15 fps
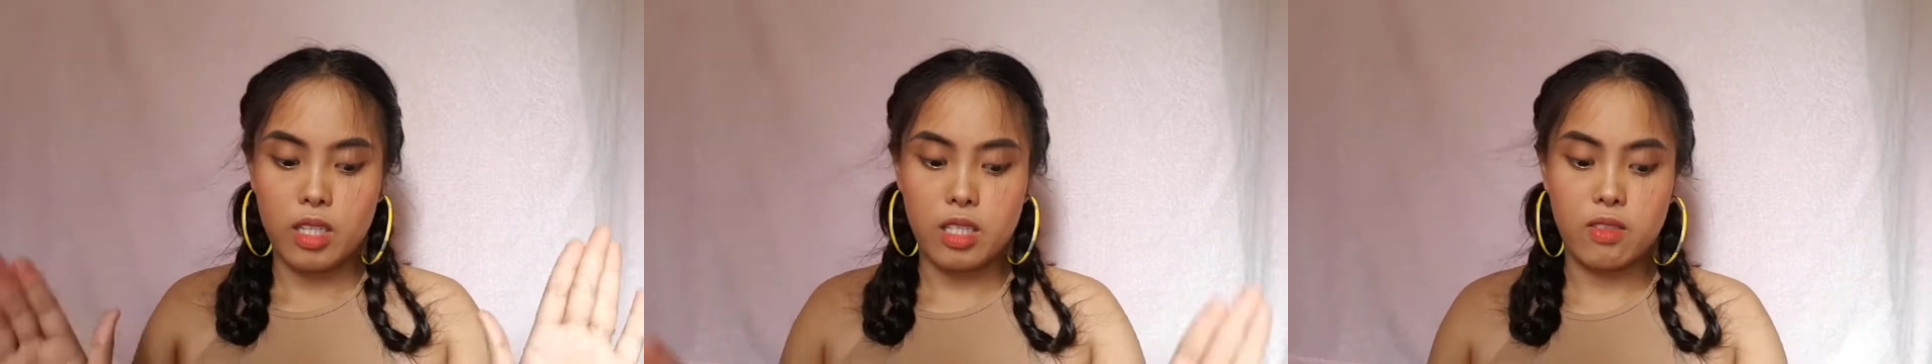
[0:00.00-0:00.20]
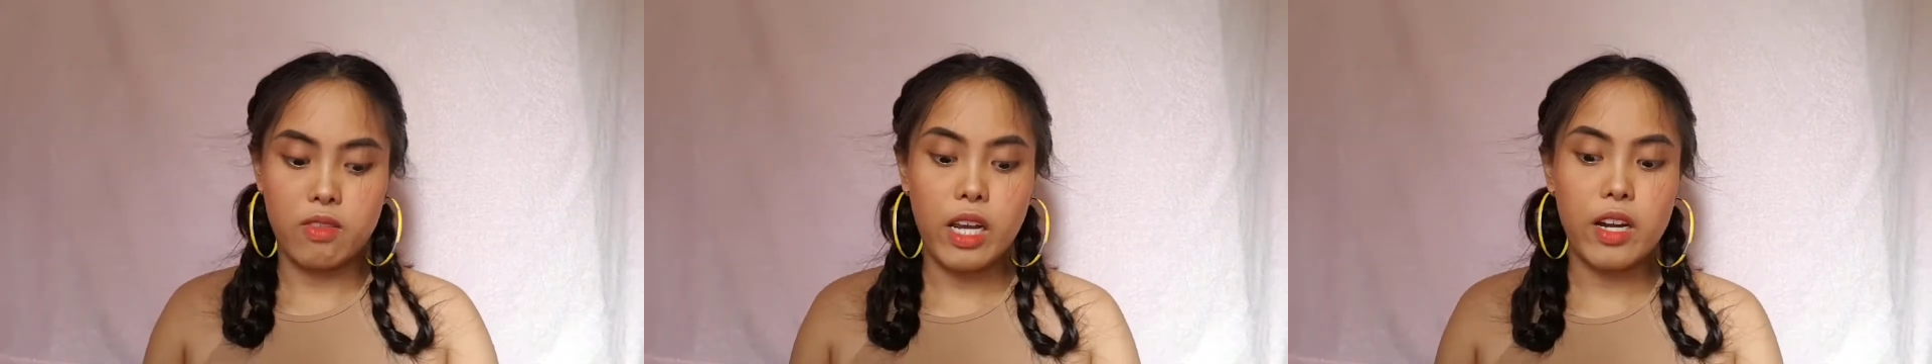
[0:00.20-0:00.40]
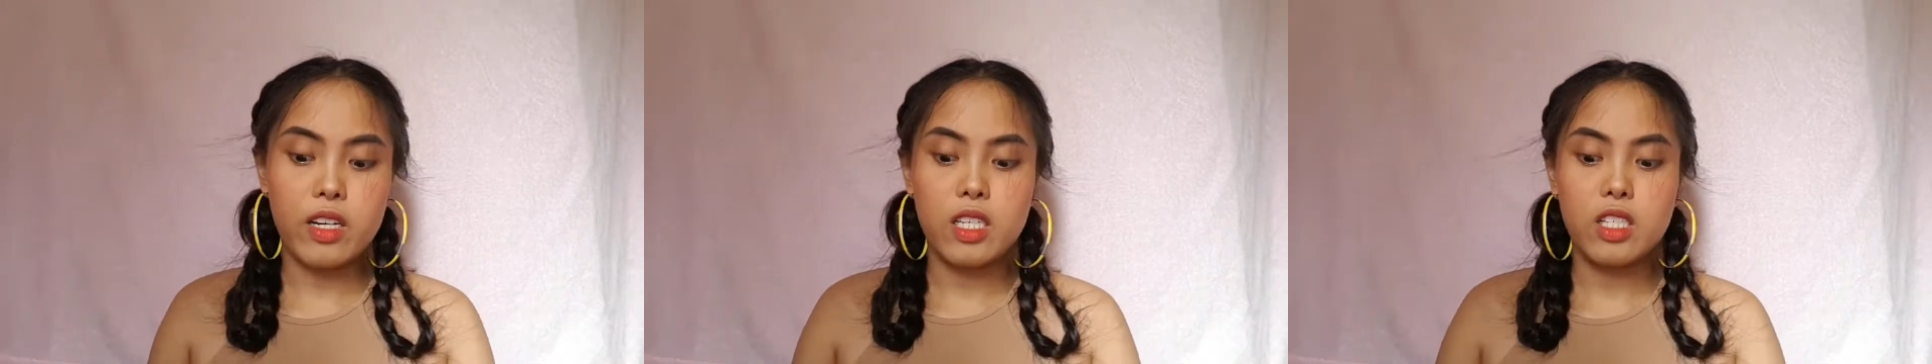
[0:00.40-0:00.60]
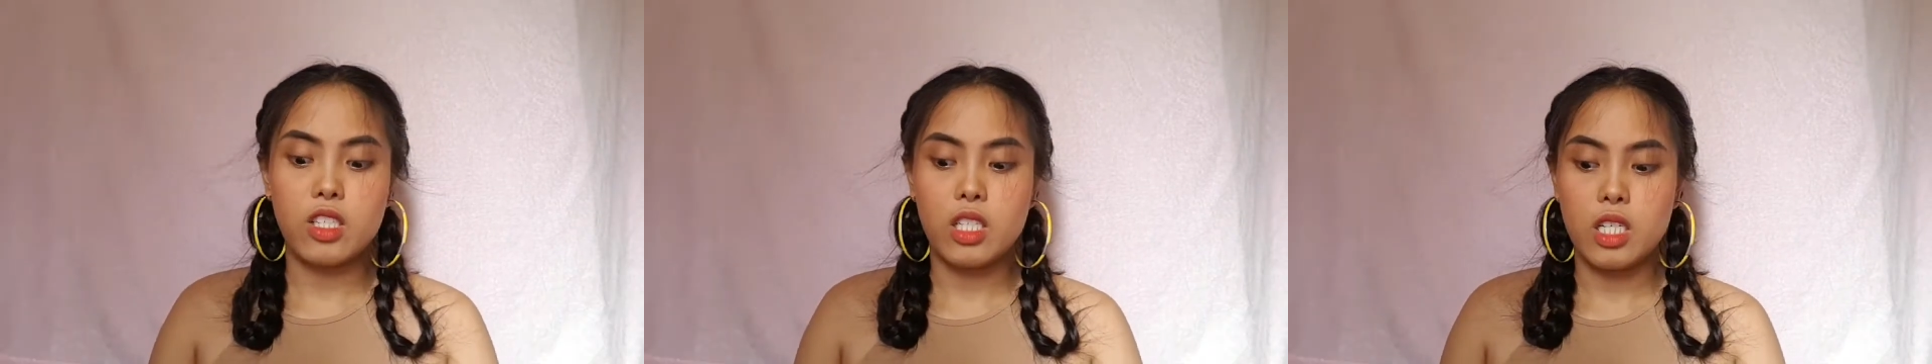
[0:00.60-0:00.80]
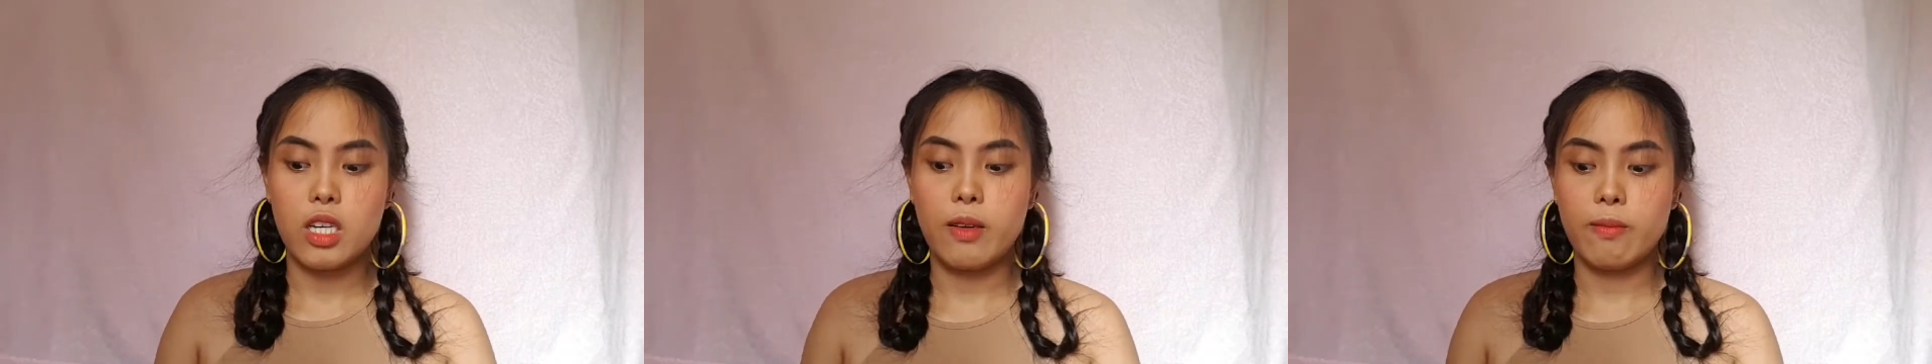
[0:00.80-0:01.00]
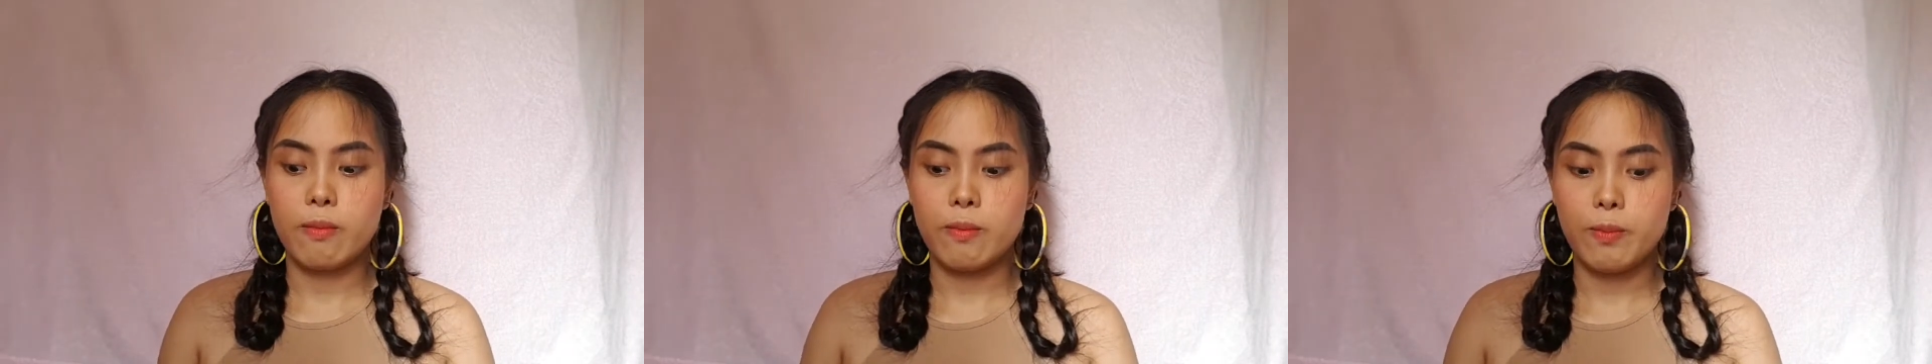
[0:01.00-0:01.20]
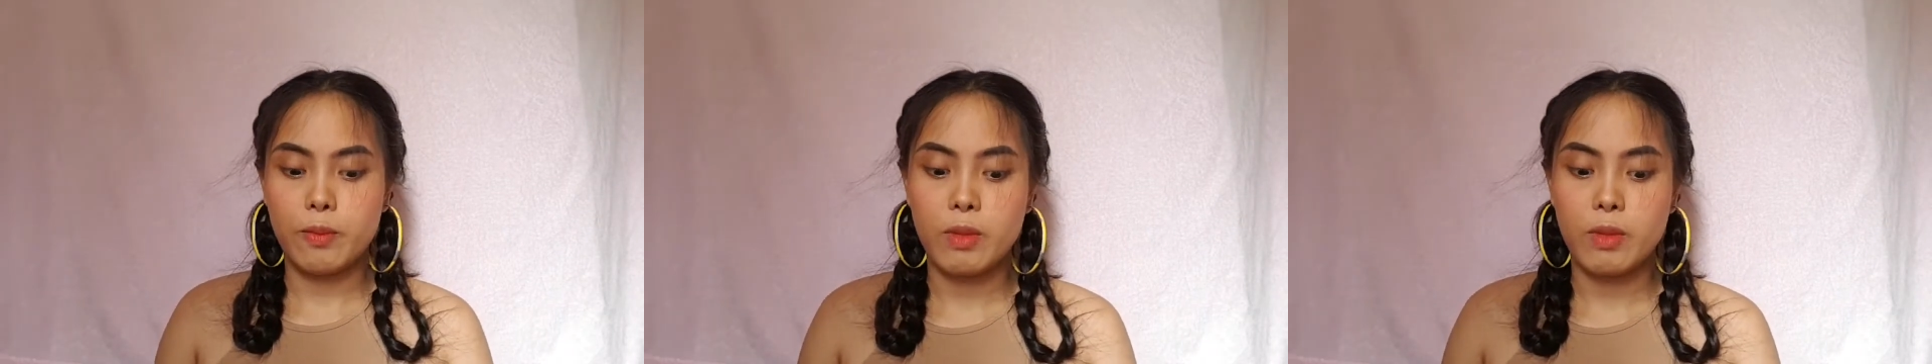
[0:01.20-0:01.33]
It's very cheap